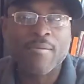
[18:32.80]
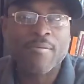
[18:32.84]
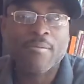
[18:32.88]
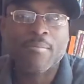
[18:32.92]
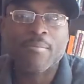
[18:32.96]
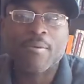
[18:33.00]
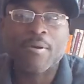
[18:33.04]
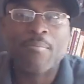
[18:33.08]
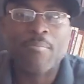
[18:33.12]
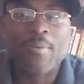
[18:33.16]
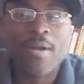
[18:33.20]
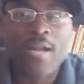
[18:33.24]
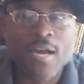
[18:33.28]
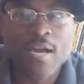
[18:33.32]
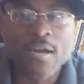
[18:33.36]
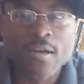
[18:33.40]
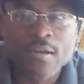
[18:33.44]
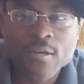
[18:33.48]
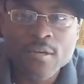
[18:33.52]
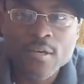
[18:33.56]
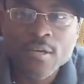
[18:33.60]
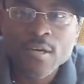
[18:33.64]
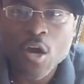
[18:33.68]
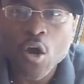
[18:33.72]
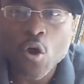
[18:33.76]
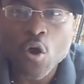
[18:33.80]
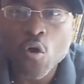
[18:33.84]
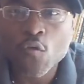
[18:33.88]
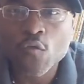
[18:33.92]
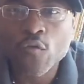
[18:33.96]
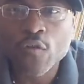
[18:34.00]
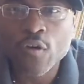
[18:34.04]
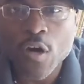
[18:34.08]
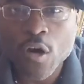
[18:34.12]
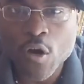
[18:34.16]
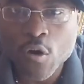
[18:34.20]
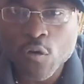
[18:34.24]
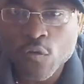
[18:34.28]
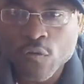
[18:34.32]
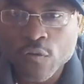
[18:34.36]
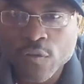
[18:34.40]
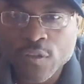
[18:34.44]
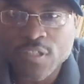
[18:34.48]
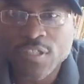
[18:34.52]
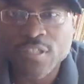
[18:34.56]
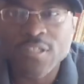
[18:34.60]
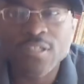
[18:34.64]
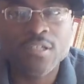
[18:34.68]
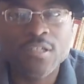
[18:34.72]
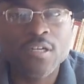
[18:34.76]
blah blah blah,
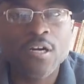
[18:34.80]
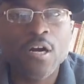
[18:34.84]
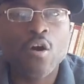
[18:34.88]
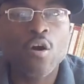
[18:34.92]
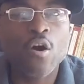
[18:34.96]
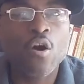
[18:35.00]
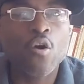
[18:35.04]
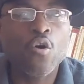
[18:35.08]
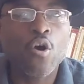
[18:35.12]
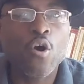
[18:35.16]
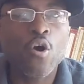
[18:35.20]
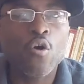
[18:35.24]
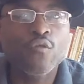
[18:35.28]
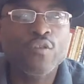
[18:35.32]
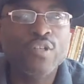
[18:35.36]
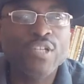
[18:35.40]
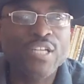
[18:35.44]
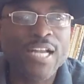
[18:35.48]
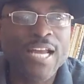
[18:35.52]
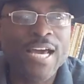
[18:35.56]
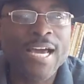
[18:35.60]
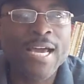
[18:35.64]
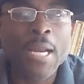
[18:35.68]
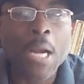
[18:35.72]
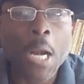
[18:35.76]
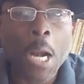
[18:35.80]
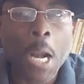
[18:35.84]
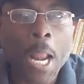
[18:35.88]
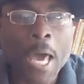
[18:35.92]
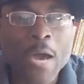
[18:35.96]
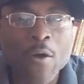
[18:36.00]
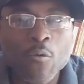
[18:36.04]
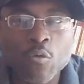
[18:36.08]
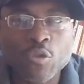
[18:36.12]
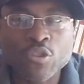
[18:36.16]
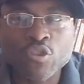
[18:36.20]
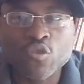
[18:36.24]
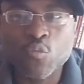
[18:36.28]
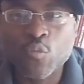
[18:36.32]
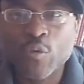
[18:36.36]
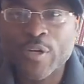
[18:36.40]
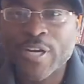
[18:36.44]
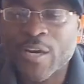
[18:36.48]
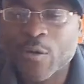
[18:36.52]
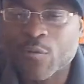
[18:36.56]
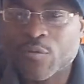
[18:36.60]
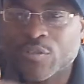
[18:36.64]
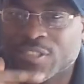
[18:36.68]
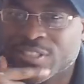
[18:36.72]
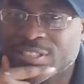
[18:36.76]
over Lot. Lot was the one
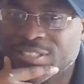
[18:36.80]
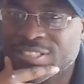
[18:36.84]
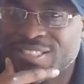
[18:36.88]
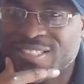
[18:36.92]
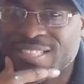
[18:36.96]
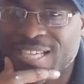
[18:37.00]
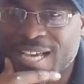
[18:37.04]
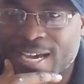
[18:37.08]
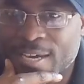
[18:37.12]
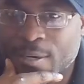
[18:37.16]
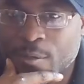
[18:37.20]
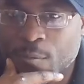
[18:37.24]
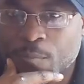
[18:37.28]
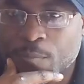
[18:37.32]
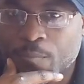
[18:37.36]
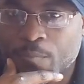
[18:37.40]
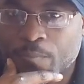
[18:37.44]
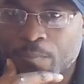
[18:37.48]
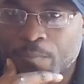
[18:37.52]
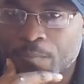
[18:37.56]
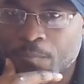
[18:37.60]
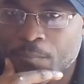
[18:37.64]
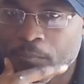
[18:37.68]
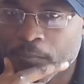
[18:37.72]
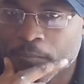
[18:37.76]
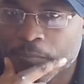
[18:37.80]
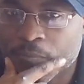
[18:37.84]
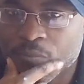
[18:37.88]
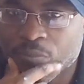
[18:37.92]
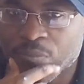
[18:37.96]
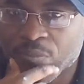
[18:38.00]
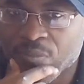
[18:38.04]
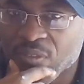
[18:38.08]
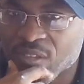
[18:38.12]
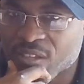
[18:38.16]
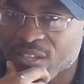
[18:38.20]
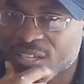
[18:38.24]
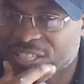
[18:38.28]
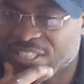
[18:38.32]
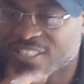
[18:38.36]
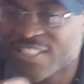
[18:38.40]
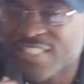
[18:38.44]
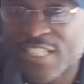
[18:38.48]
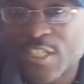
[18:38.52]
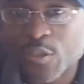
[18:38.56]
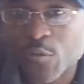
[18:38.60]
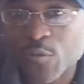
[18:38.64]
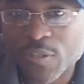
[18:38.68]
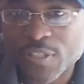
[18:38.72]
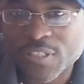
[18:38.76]
that was in Sodom,
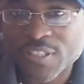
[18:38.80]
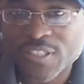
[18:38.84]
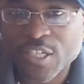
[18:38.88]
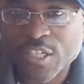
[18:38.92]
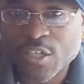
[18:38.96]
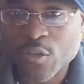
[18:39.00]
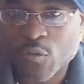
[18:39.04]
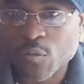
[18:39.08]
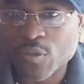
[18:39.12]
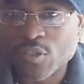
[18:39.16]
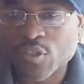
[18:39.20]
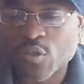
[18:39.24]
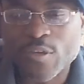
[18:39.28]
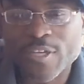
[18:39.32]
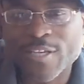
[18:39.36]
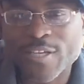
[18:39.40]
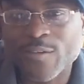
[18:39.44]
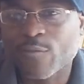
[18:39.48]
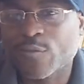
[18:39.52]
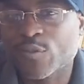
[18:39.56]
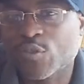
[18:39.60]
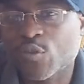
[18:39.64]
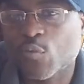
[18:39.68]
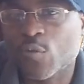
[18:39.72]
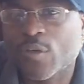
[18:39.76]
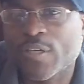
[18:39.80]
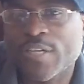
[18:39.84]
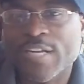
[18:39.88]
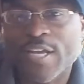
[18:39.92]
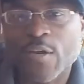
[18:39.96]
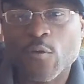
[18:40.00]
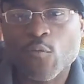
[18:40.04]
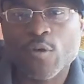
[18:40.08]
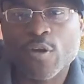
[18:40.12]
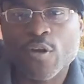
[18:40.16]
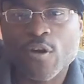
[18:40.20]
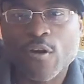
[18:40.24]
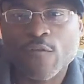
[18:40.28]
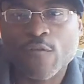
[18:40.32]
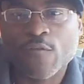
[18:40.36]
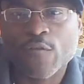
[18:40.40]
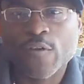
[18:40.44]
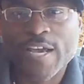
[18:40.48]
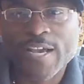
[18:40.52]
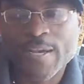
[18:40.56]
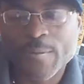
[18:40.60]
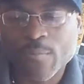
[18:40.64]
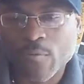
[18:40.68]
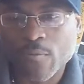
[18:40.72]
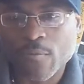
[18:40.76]
etc., etc. So he was the one that went off with
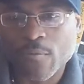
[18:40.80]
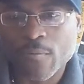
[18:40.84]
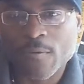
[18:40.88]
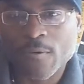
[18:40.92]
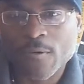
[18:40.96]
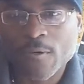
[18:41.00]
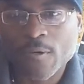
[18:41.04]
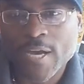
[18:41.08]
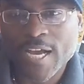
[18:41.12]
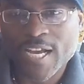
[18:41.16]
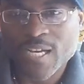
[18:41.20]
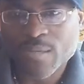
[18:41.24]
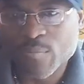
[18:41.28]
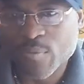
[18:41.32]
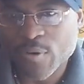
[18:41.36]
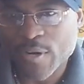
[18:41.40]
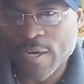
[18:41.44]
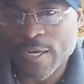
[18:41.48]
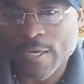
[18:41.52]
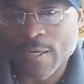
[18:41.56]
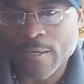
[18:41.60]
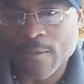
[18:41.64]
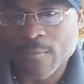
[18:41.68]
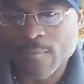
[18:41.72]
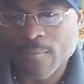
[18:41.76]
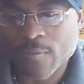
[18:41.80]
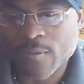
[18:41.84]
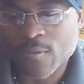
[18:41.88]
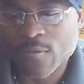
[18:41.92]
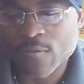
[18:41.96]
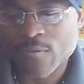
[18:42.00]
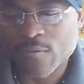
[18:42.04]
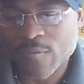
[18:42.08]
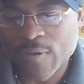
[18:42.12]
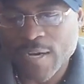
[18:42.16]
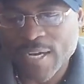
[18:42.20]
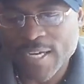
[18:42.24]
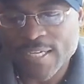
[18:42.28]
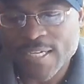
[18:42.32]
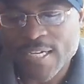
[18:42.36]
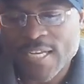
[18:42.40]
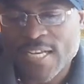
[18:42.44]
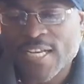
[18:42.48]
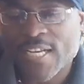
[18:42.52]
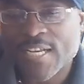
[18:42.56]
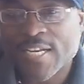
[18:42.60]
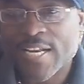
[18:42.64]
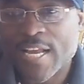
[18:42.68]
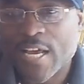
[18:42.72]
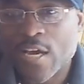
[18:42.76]
Abraham, right?
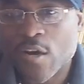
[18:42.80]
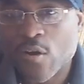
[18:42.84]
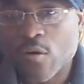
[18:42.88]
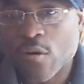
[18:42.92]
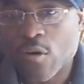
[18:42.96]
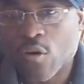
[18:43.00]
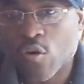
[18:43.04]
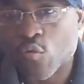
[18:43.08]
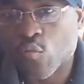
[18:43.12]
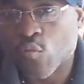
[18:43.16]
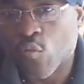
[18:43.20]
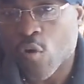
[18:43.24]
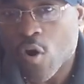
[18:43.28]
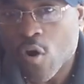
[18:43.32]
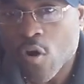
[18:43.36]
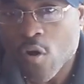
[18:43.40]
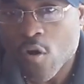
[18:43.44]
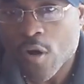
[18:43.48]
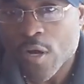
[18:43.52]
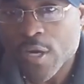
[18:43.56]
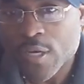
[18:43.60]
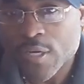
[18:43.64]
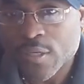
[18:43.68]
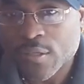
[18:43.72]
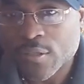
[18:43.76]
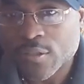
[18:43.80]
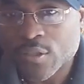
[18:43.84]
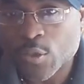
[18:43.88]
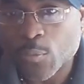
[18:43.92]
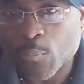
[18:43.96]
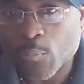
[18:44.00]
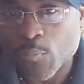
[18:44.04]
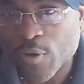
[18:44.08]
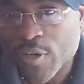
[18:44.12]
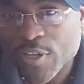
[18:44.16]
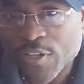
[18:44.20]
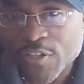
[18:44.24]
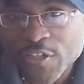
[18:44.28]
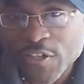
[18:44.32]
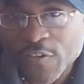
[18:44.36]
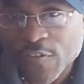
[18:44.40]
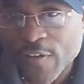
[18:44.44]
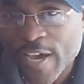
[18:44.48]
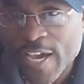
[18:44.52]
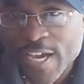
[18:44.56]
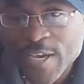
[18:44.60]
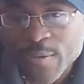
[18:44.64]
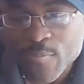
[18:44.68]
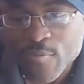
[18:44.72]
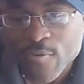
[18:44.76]
Now Haran, the brother of
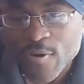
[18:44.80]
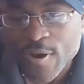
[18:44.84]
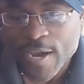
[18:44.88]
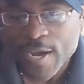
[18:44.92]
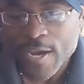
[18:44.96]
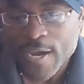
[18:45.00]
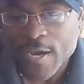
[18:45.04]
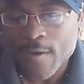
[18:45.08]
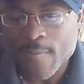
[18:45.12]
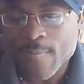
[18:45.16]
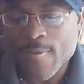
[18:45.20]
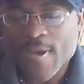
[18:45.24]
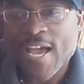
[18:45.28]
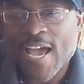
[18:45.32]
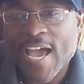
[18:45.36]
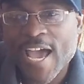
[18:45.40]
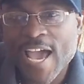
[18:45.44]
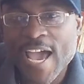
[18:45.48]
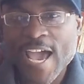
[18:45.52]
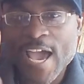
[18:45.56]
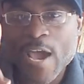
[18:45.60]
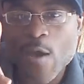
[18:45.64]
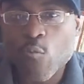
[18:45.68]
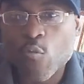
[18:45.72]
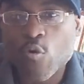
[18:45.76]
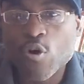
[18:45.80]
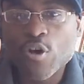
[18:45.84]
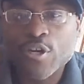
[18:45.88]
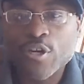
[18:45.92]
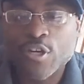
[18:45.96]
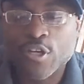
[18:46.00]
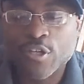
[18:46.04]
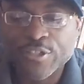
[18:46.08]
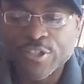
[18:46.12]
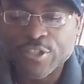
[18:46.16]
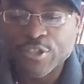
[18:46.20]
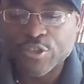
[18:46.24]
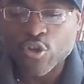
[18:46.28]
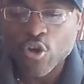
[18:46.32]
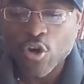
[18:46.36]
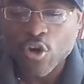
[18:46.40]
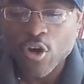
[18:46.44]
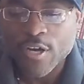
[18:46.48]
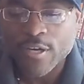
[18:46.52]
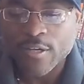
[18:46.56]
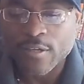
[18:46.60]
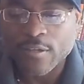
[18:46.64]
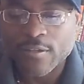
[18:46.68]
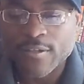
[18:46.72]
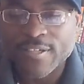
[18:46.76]
Abraham, had one other
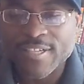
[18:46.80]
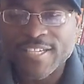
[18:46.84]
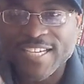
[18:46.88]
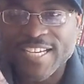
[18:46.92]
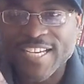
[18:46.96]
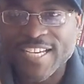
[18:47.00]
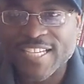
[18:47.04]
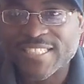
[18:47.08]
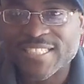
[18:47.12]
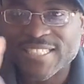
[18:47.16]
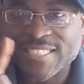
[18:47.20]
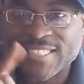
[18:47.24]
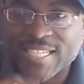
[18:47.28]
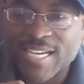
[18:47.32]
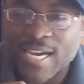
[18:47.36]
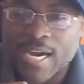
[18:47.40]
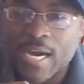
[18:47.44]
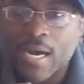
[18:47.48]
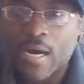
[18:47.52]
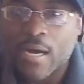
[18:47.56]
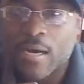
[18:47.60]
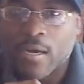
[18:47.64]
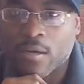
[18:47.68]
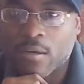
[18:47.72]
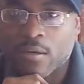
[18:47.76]
daughter, Ishka,